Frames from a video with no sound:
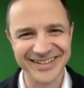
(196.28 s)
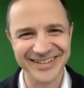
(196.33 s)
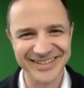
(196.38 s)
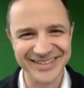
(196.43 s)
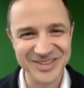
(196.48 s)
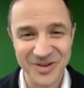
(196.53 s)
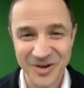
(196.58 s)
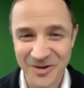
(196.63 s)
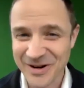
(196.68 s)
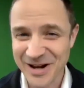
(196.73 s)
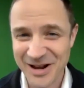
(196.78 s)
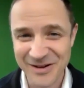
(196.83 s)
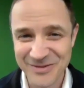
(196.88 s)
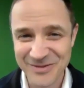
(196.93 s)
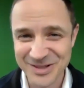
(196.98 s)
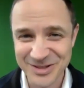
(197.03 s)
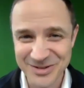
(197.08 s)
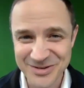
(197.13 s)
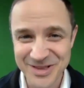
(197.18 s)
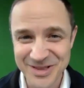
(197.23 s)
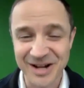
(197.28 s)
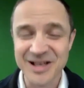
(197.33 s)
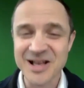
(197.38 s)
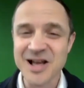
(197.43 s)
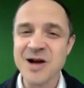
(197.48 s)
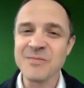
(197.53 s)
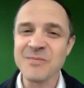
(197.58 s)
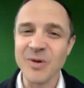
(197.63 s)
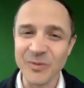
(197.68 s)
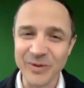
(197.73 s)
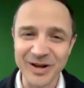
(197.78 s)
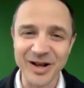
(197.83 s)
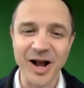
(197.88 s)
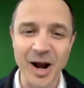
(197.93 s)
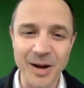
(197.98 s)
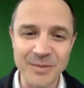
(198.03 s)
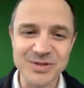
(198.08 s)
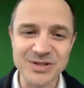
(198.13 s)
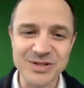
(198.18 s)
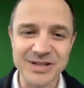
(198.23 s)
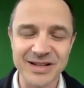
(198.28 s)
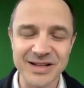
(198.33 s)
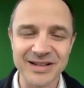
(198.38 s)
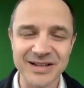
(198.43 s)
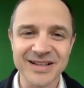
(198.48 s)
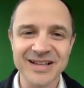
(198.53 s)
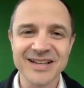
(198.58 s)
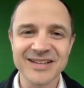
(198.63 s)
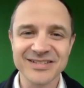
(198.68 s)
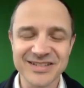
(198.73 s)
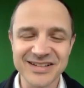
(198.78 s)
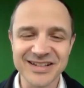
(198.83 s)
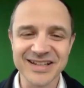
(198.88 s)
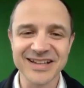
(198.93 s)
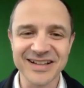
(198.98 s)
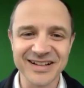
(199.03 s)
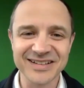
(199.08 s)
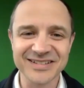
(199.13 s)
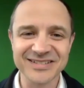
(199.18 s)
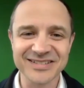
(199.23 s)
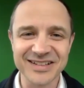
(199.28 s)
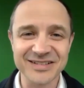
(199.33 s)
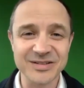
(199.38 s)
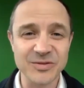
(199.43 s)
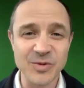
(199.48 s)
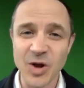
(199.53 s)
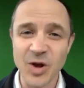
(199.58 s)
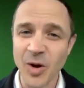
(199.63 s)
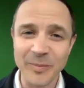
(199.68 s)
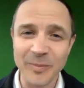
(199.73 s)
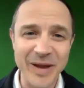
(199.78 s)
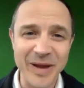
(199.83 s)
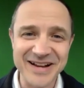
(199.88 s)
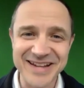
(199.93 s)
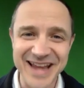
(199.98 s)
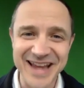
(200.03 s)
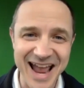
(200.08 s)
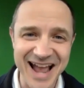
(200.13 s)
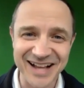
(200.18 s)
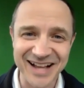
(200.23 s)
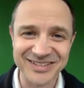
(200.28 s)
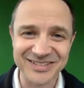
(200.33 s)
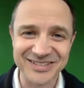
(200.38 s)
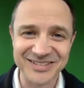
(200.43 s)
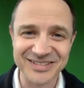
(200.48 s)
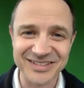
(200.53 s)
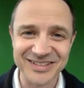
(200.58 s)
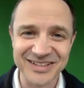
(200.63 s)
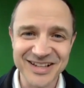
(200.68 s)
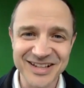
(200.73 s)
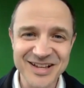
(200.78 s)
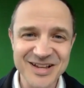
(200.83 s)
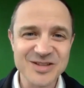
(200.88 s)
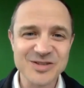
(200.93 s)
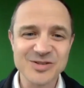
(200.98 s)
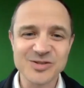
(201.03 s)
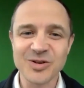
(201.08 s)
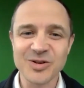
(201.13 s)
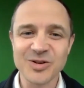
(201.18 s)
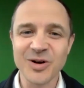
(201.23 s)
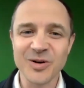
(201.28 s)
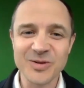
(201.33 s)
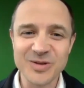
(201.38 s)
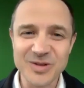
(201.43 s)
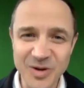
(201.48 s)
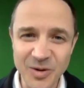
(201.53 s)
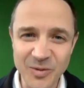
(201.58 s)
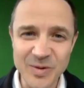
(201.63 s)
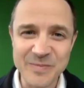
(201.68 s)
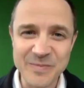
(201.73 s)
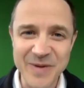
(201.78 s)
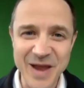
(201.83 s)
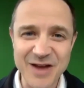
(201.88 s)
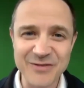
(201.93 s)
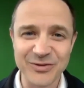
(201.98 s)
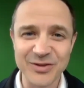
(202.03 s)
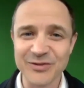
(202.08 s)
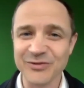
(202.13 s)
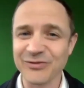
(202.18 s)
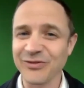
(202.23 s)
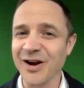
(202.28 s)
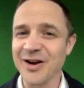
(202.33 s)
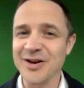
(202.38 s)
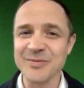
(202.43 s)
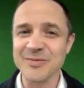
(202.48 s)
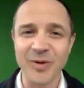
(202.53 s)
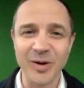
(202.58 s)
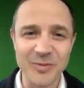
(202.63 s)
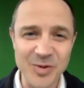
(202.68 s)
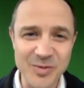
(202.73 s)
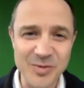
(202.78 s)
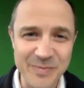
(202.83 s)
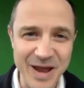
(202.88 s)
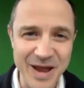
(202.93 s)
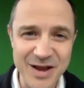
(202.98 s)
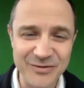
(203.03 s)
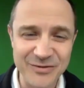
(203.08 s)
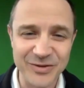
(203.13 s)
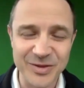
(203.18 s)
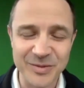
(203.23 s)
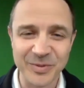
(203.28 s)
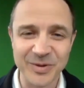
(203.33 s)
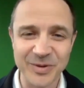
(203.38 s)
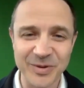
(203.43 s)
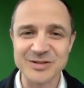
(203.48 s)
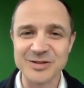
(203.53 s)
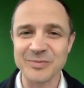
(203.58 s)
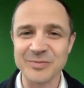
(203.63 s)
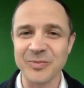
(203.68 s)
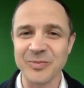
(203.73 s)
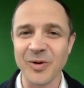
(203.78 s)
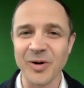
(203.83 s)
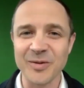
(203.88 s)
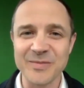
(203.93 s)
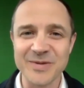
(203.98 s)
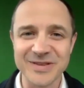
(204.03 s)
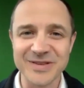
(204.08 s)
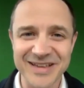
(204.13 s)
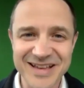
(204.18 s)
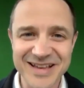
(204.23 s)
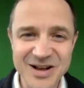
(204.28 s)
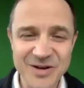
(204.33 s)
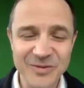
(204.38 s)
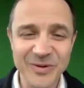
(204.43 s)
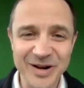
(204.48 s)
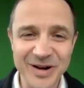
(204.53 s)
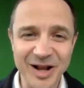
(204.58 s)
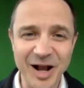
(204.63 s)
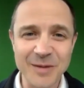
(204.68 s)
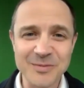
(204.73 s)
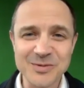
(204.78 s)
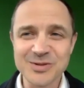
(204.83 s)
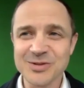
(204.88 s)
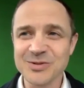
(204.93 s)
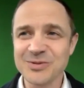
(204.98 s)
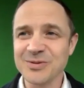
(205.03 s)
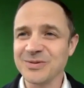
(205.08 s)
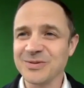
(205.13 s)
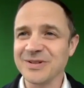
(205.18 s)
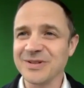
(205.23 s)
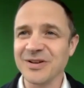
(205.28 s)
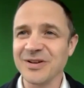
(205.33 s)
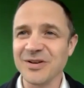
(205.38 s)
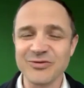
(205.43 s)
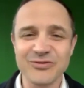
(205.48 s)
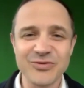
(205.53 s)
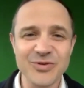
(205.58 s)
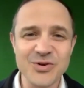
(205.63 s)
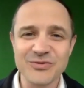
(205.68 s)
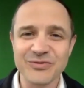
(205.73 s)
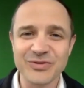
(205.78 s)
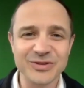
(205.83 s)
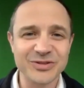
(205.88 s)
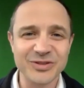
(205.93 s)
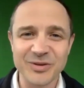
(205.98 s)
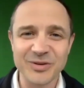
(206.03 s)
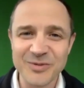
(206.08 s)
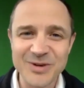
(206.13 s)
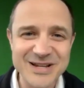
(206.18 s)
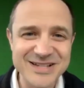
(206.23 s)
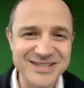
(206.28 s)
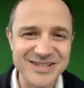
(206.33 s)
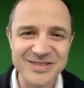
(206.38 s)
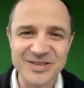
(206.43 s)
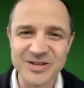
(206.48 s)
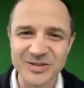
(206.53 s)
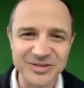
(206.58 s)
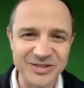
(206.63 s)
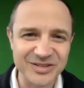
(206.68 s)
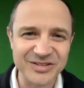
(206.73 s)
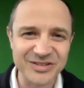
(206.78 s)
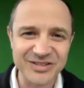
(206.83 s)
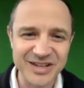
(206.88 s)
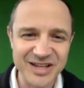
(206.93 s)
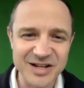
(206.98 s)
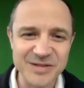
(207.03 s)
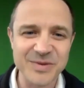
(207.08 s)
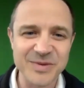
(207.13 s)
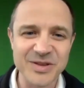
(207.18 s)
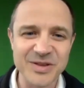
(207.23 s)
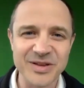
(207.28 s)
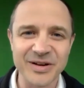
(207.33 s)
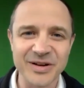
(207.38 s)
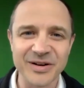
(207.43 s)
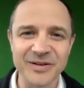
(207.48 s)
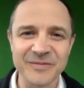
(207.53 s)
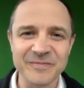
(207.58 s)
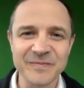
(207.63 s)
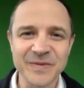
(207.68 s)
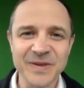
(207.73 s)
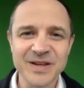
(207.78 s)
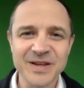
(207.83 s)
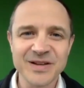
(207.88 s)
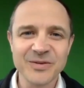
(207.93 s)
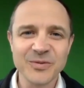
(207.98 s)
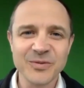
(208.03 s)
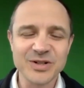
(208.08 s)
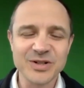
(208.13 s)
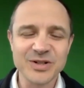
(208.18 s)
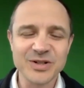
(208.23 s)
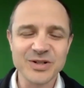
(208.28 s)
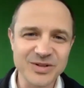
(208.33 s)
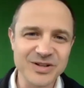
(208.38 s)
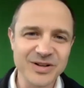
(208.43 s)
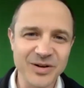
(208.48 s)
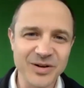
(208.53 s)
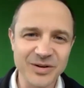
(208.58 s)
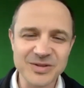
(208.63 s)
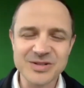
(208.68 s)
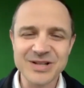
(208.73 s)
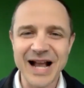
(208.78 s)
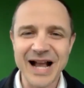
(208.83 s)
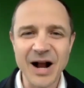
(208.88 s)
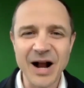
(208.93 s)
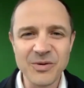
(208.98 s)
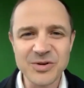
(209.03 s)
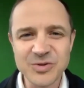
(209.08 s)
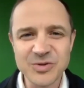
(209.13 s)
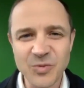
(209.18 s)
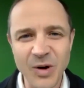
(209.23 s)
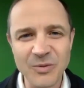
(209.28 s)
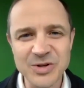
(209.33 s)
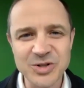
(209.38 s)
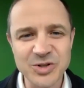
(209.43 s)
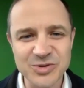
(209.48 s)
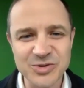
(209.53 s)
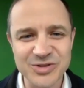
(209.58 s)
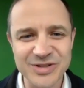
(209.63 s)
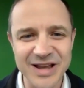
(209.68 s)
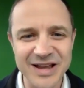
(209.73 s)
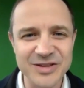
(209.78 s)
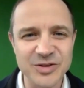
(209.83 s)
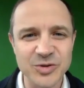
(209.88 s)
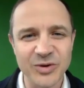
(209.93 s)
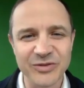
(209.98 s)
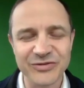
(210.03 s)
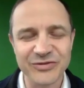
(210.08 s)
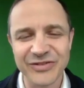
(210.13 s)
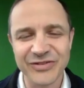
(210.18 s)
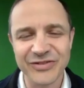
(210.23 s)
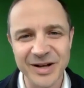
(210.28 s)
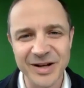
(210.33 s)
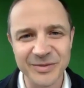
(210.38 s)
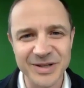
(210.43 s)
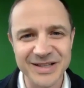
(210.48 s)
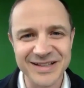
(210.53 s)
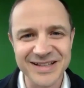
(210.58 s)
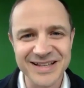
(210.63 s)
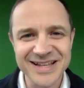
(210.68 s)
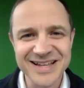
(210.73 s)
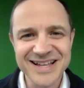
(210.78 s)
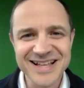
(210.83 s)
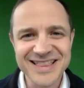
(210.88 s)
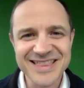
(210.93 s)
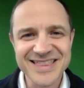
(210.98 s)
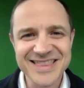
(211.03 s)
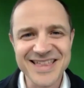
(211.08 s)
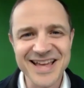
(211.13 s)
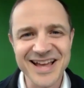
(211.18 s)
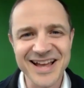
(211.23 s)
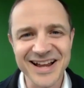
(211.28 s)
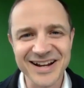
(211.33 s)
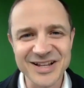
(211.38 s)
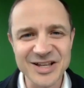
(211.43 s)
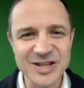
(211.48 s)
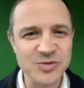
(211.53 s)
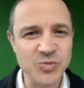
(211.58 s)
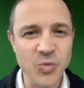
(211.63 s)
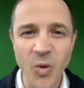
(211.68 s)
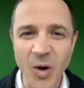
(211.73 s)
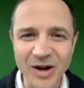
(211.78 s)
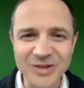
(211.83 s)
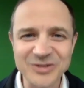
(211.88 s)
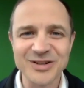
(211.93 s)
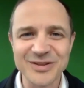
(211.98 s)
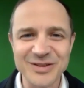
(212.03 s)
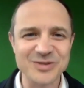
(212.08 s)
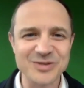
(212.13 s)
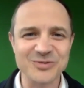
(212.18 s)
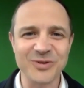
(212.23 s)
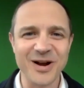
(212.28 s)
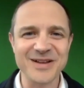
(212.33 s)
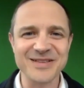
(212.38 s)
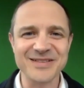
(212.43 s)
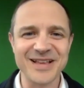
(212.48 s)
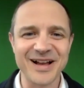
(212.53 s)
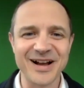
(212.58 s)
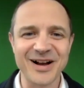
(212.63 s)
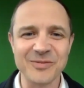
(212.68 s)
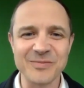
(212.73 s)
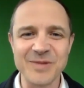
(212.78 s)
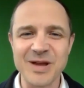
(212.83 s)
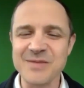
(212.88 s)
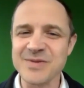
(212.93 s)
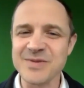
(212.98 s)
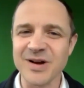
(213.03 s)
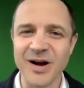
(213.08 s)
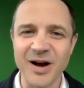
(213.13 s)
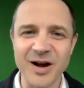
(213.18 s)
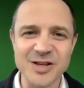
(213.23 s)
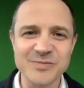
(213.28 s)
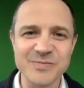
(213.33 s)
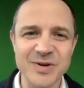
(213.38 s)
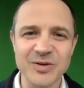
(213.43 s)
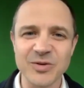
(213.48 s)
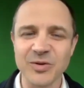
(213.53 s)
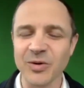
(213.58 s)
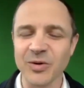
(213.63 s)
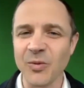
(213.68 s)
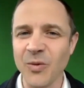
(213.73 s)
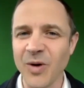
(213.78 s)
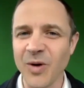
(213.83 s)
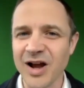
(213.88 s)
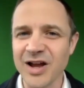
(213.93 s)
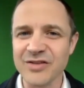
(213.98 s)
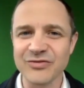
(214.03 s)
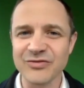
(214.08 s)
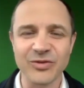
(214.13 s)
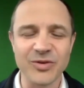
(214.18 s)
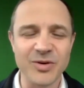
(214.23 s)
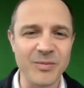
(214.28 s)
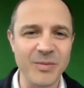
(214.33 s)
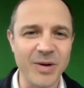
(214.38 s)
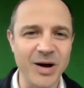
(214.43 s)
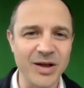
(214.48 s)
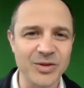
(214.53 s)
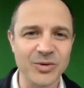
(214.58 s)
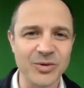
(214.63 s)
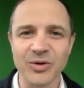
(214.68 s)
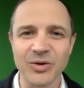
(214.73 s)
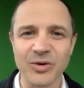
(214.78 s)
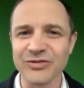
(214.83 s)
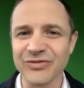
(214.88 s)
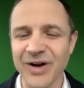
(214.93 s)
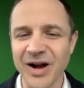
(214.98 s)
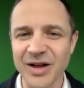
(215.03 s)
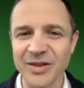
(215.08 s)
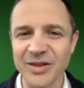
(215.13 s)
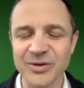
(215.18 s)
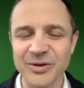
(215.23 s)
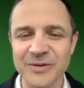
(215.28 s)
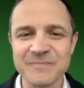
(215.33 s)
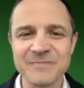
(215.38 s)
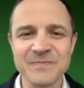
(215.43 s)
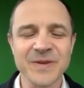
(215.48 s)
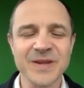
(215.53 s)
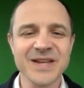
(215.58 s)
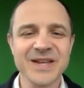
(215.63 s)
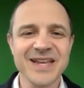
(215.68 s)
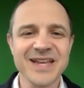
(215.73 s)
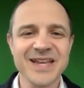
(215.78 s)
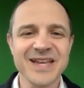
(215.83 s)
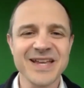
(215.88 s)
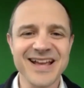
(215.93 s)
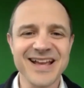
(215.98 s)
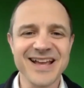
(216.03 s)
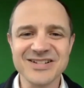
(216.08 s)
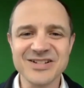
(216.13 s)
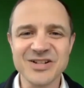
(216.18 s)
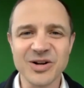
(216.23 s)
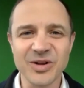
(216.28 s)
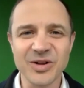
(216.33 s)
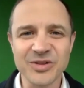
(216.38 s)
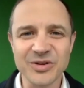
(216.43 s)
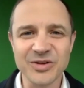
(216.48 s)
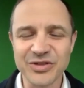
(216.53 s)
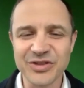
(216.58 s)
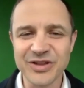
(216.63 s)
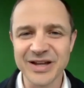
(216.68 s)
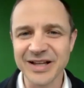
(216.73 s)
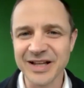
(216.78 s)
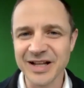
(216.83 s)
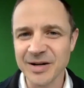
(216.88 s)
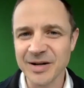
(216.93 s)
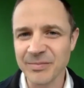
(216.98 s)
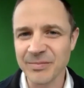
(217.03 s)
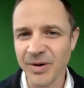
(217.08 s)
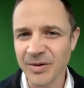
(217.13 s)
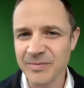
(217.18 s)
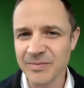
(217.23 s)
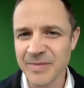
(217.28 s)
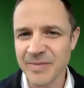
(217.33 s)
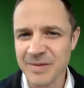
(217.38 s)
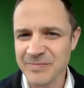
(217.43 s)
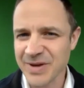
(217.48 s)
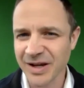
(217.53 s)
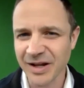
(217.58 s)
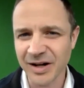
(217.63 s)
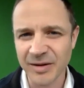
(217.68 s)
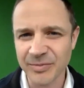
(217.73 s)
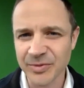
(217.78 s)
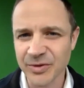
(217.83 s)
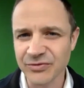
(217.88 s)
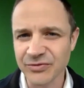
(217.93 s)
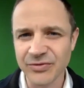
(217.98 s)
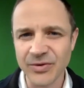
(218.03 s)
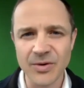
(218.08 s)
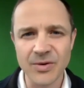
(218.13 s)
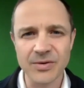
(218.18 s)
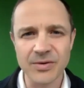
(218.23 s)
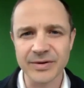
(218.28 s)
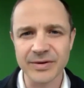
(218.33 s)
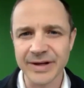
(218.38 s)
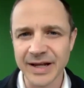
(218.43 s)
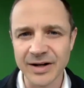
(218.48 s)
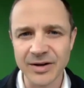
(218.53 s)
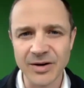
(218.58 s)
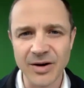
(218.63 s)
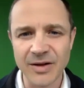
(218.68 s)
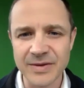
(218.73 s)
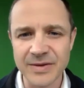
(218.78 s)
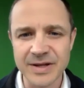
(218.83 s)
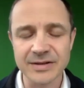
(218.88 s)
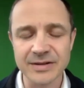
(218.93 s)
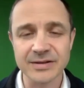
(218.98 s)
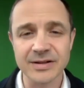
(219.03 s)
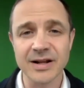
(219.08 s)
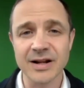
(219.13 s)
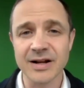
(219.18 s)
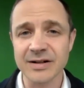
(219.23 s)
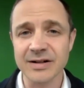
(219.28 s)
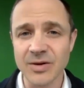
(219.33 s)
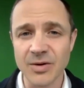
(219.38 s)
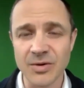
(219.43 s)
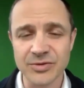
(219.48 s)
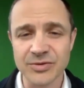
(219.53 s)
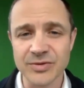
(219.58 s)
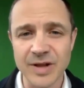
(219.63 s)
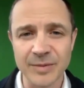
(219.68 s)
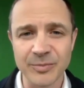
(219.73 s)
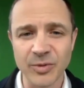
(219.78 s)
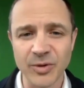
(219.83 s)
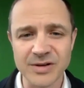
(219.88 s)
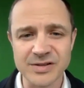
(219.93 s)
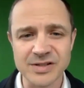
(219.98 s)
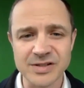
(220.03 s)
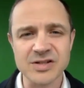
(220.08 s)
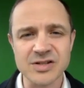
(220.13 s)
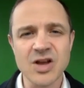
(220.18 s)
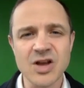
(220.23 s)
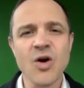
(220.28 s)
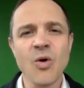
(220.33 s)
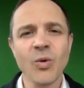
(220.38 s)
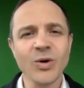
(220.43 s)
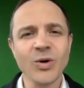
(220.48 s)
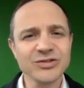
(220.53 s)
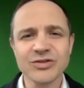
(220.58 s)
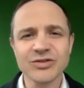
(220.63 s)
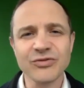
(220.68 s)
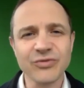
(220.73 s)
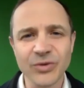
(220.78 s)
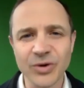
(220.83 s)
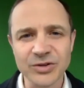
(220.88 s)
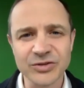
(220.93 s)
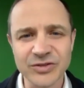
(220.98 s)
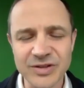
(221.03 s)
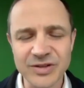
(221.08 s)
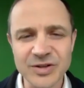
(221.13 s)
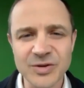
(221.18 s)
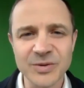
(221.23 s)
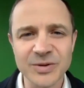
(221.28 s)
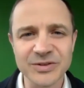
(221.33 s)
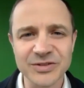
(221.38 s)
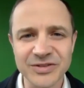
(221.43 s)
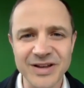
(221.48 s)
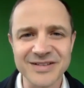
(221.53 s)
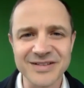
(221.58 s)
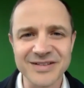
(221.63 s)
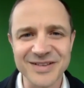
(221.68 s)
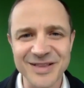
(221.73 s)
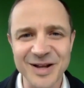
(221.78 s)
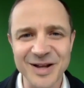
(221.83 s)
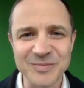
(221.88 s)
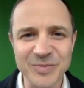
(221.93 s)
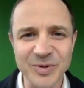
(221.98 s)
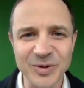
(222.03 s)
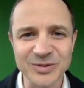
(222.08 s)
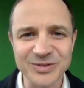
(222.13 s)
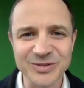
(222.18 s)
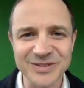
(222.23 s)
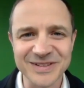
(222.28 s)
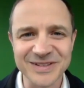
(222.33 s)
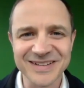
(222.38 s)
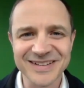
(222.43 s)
No one would ever do that. But when it comes to seeking assistance, we all pay taxes. So, we pay for the fire department, we pay for the police department. When it comes to, food, for some reason, there's a stigma there, which, so what would you say to a family that is watching this right now, maybe a husband or a wife or a mother or a father, and they're thinking about picking up the phone or getting on the internet and going through that process? What's the first thing you would say to that person?